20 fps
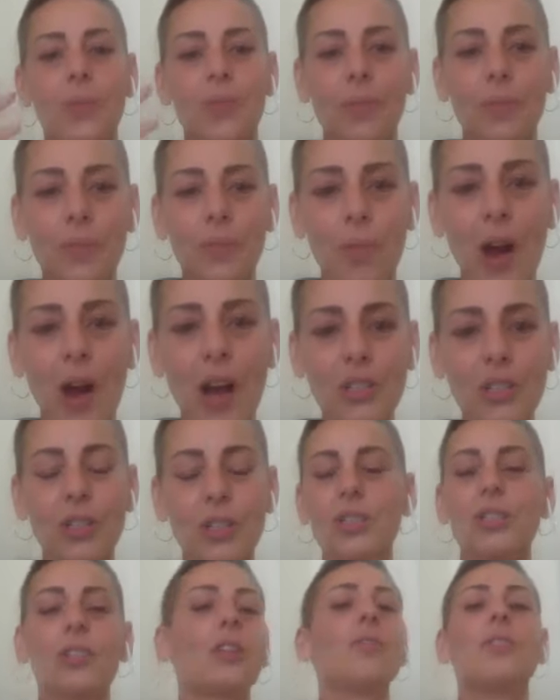wash
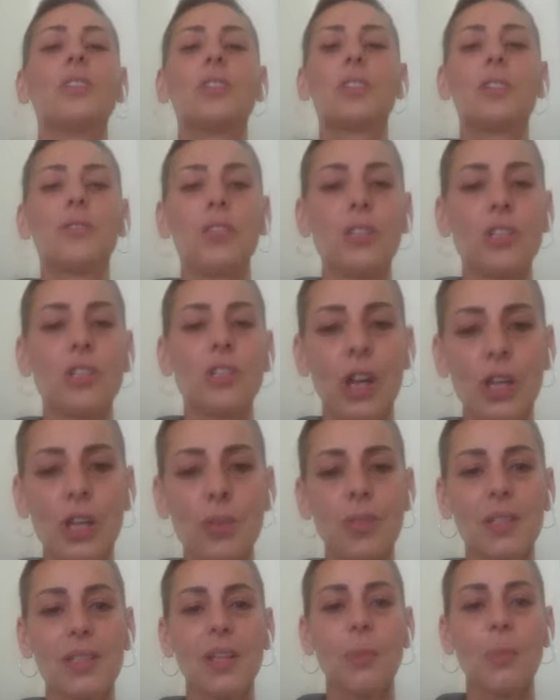the surface of the
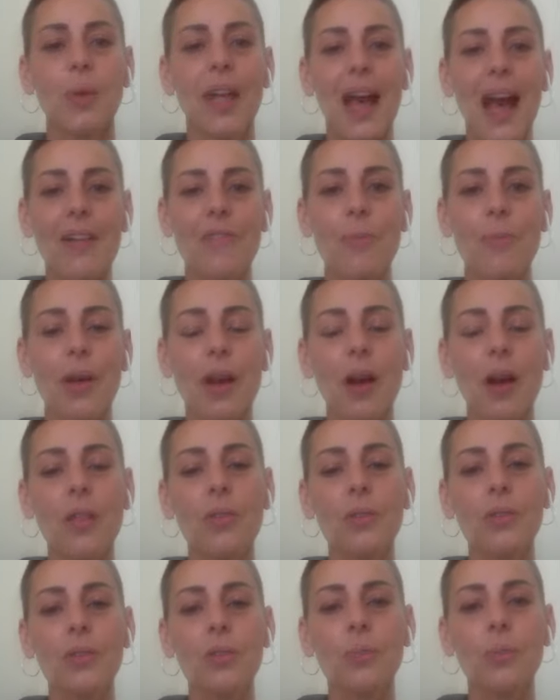judgments that we have about all
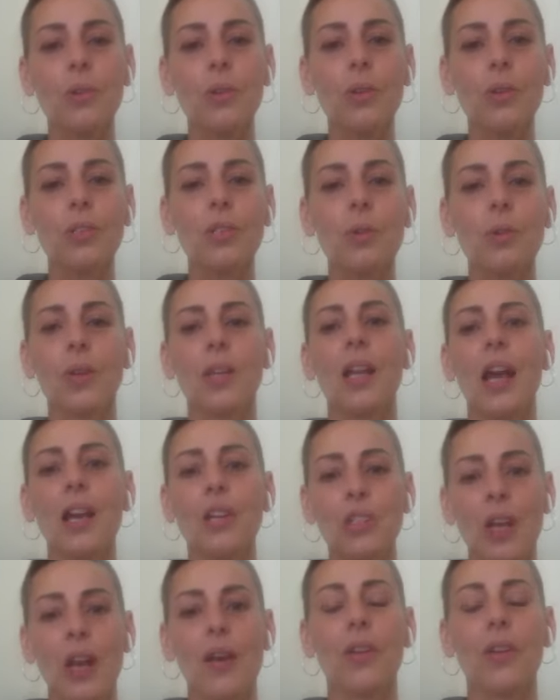those words so we can
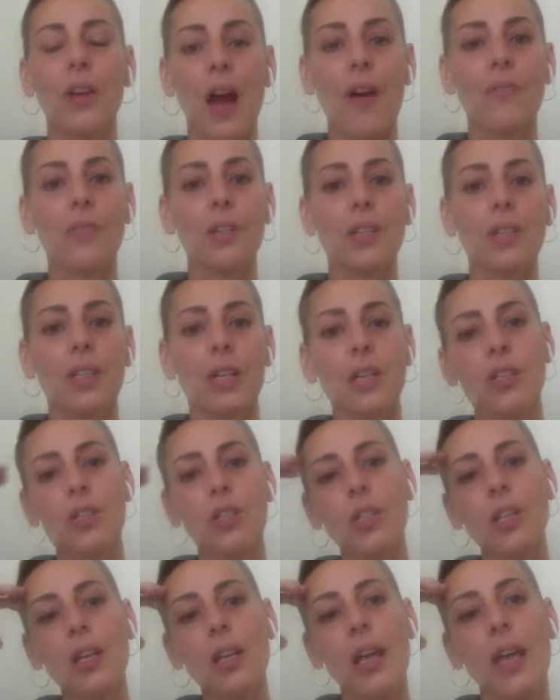actually have a
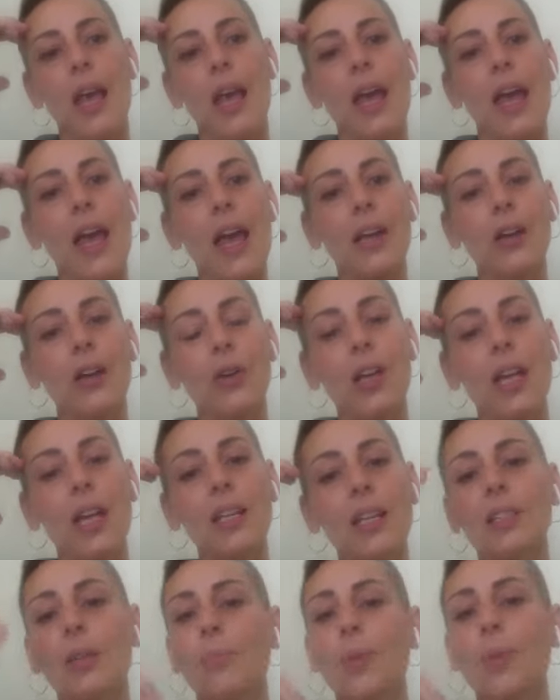conversation and
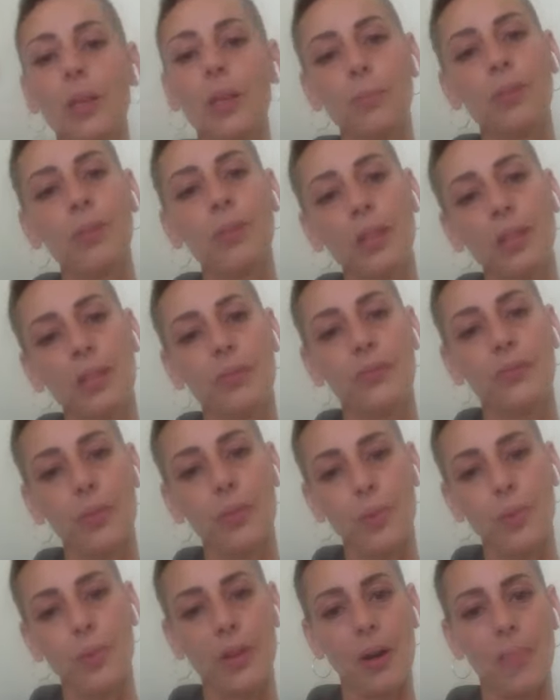create something completely
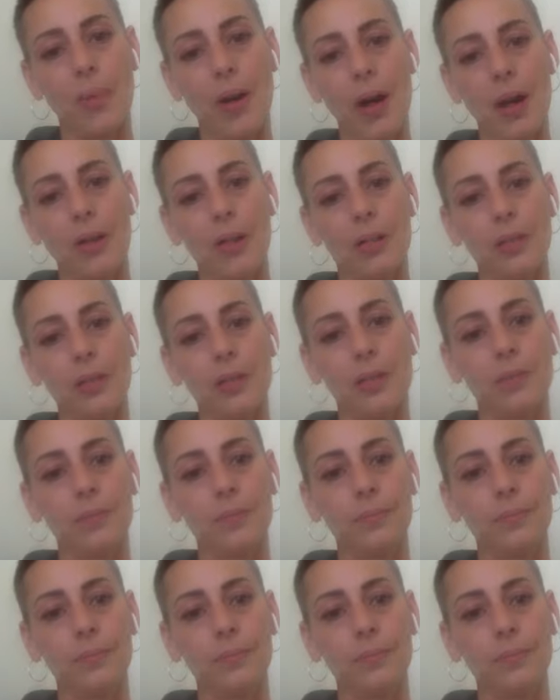different with our bodies.